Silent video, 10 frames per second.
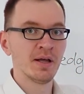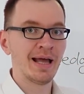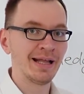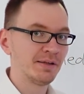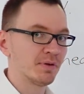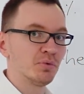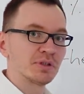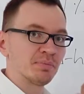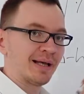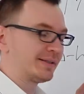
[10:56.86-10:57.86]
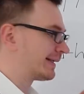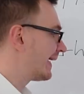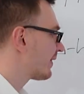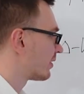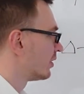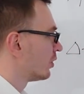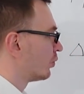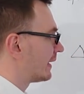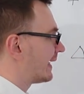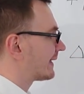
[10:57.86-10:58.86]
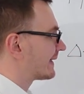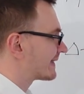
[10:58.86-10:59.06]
And if we multiply it together, we get